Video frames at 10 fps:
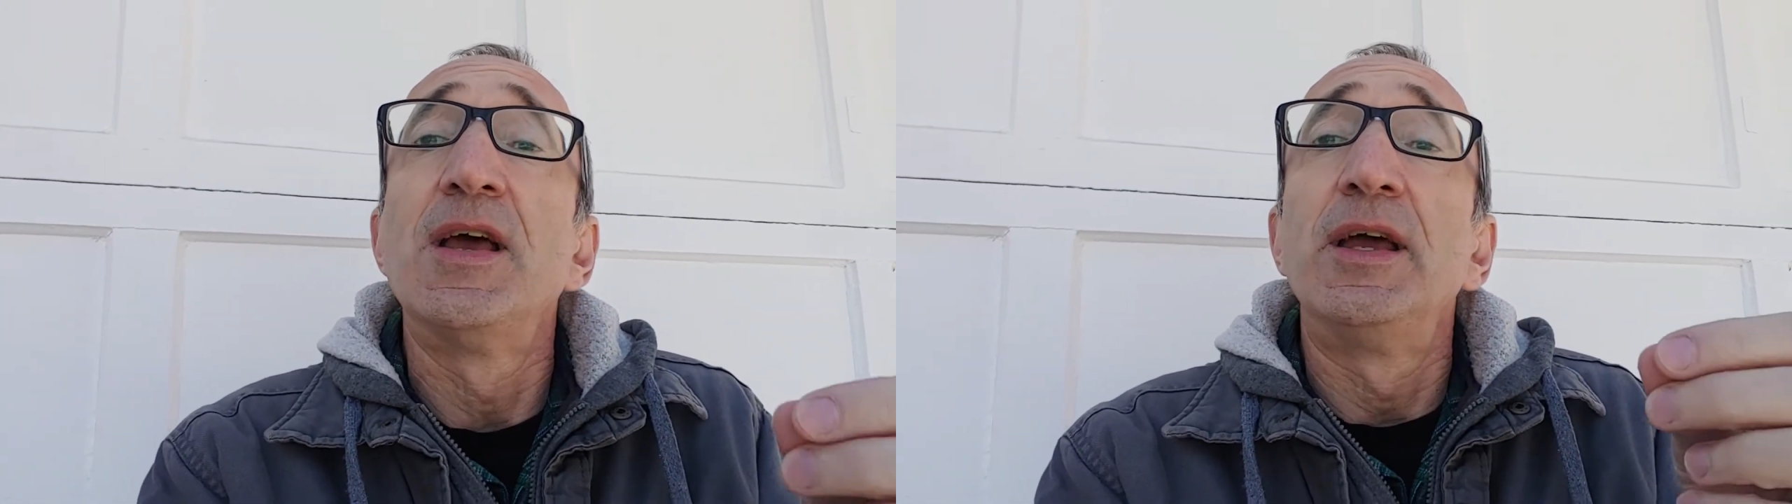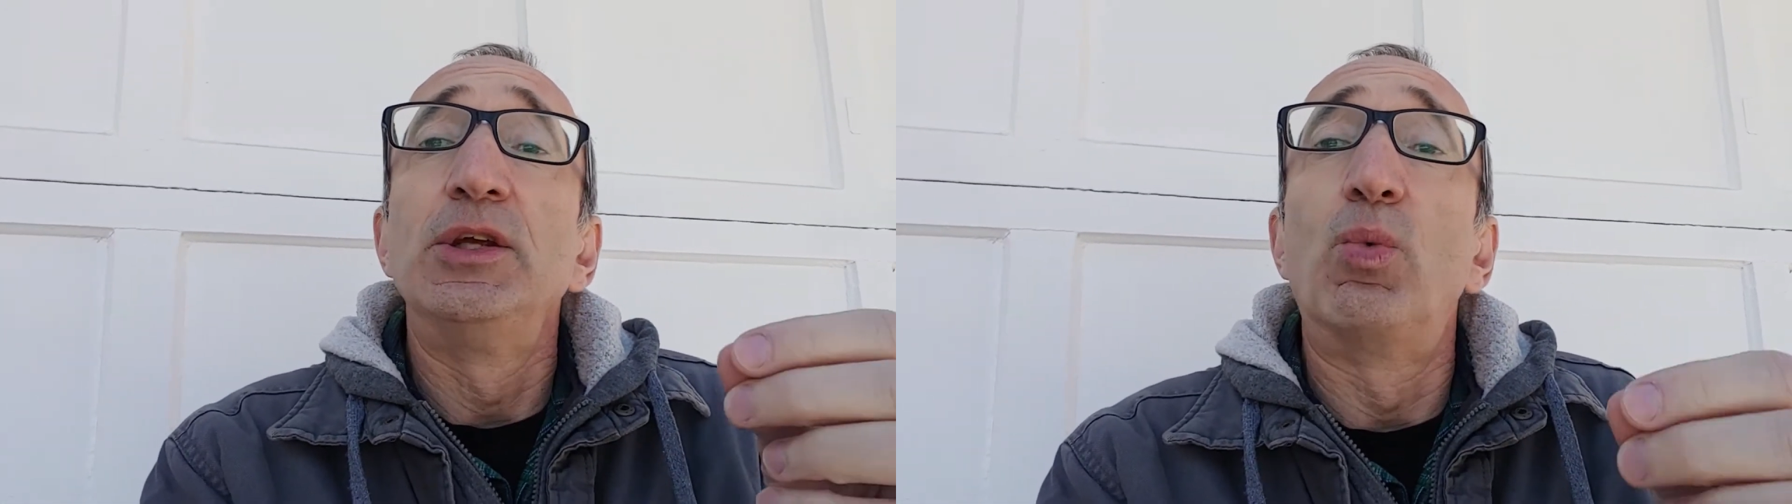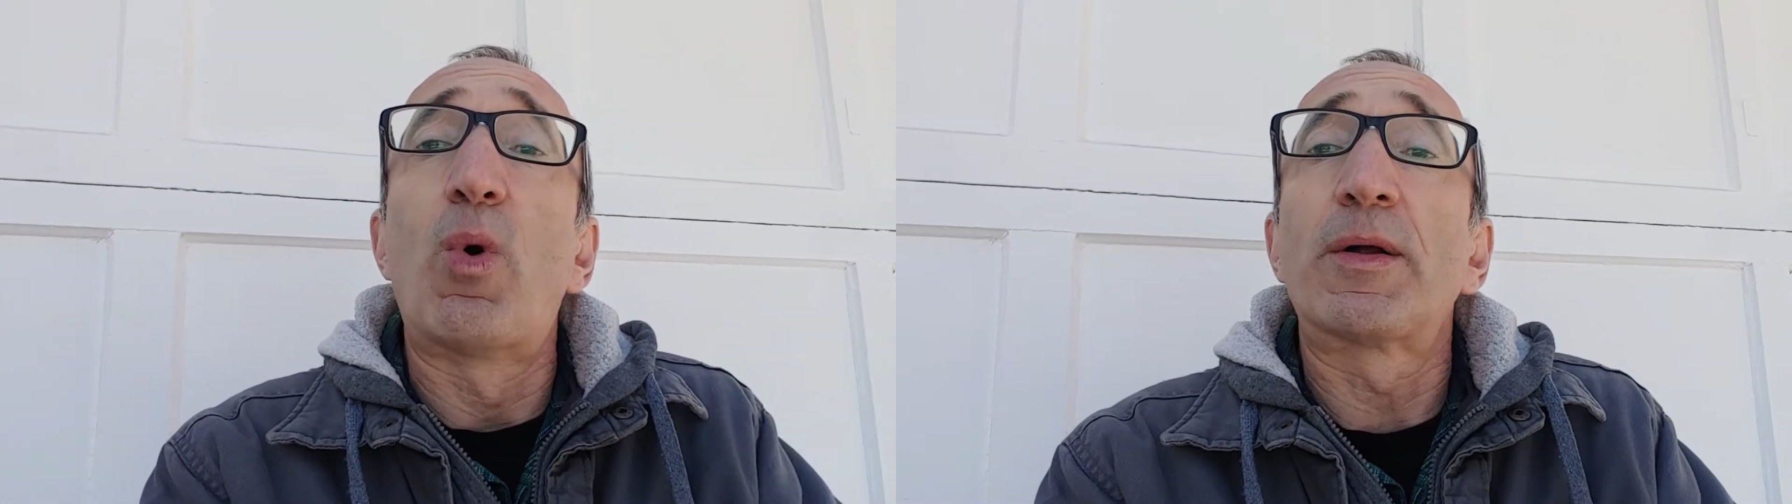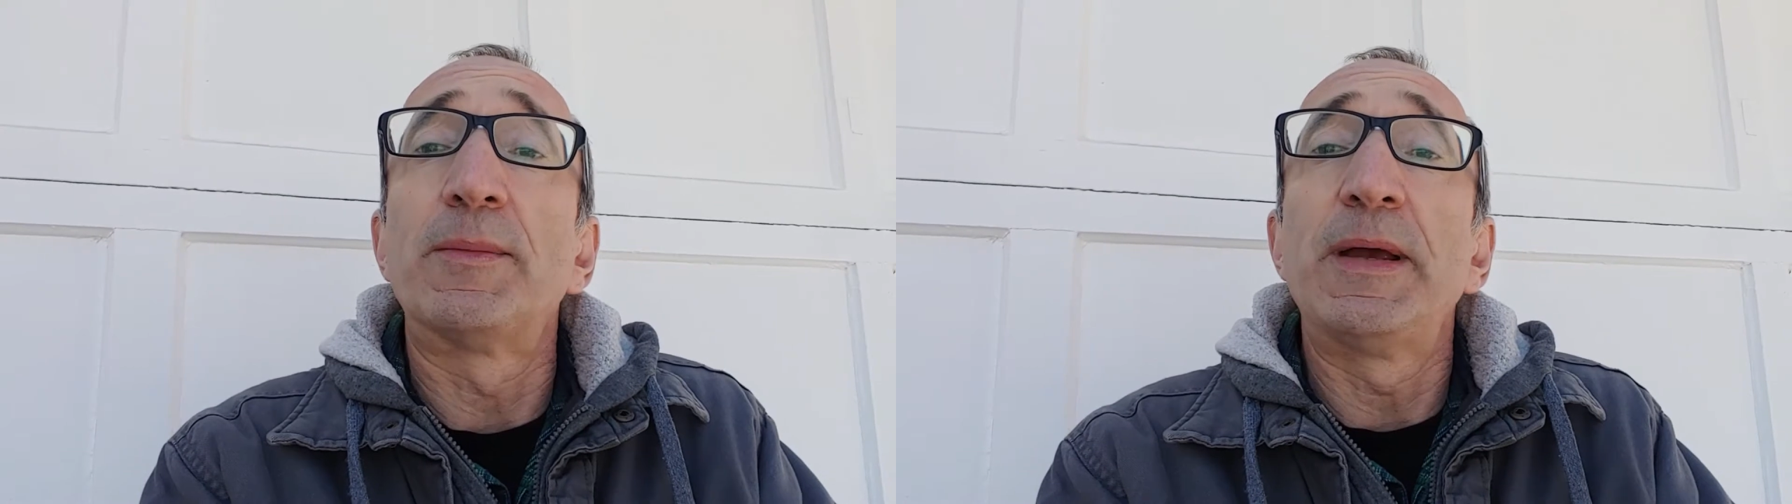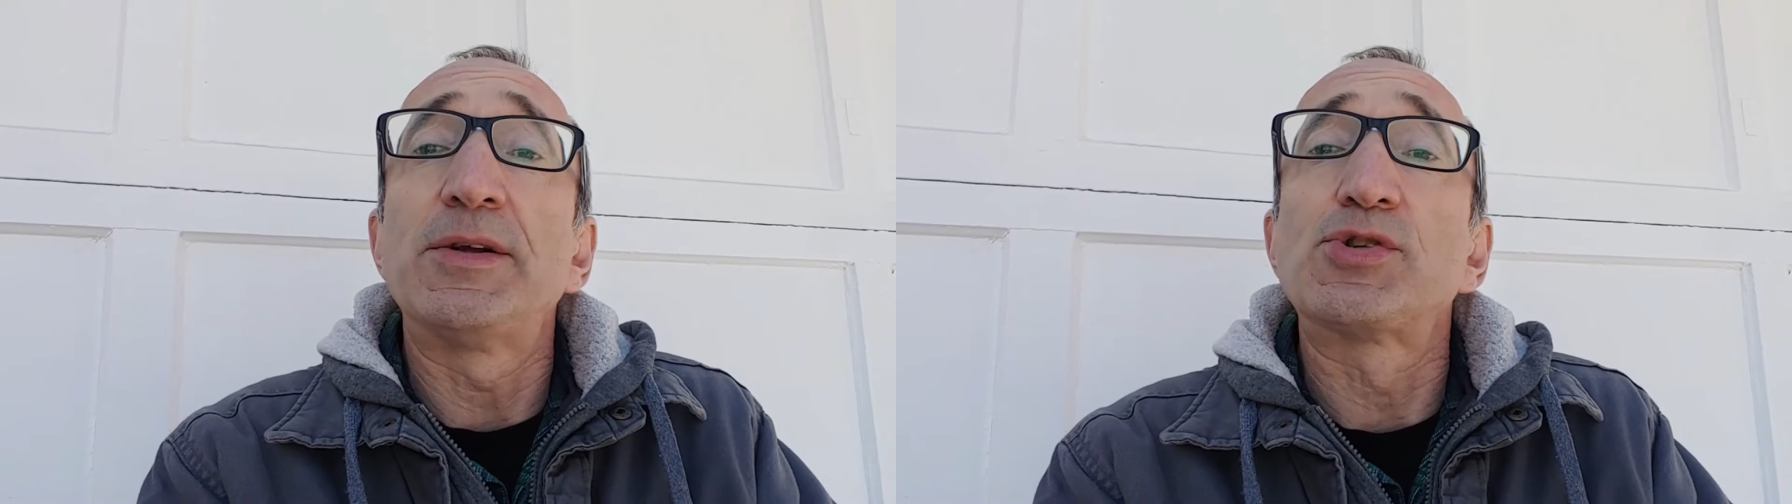You want to
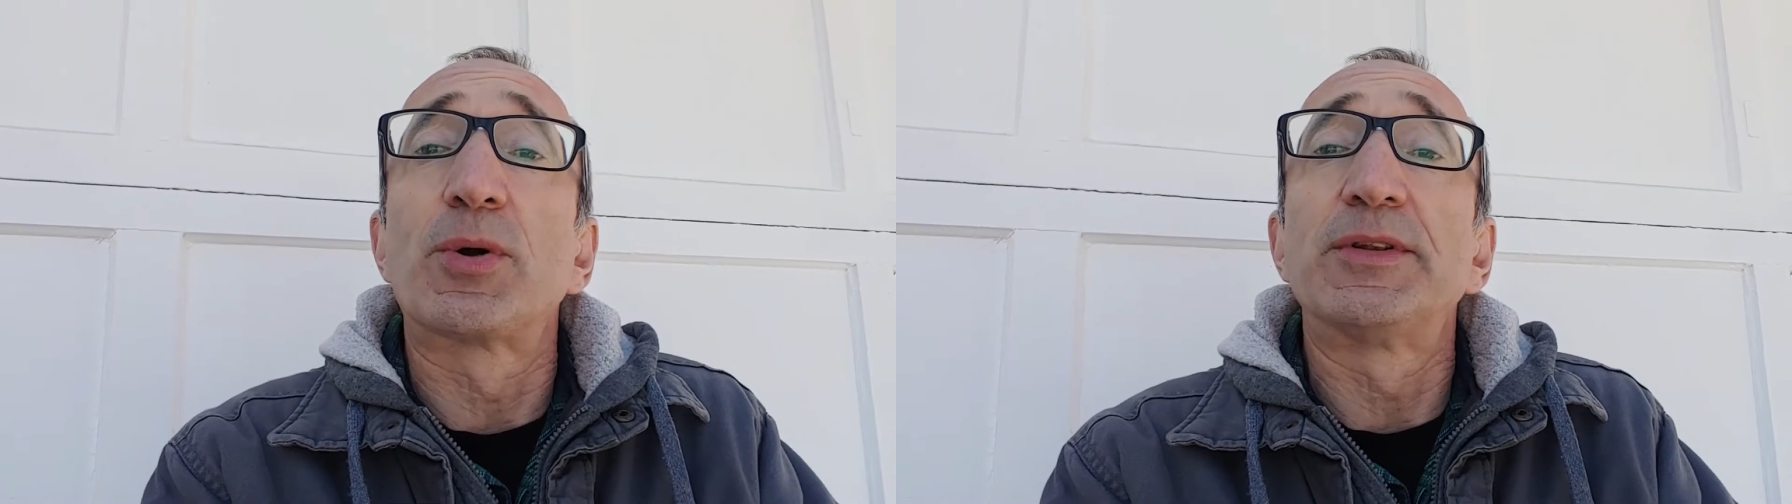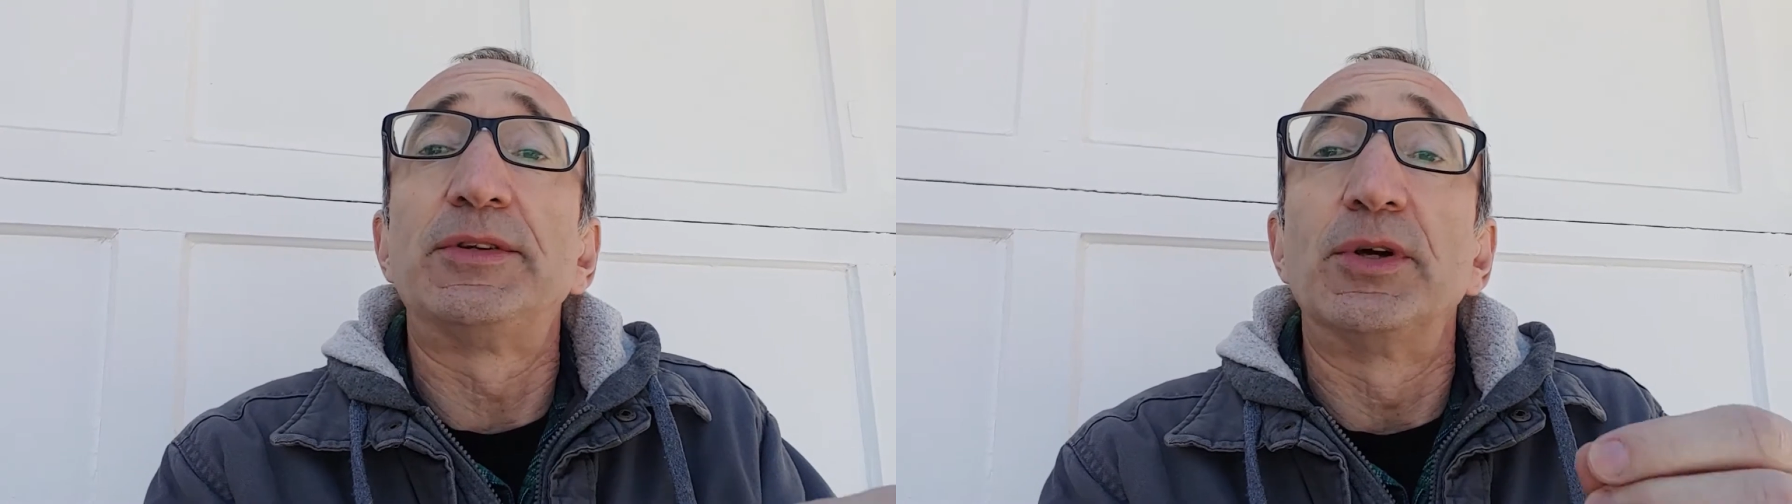make sure that the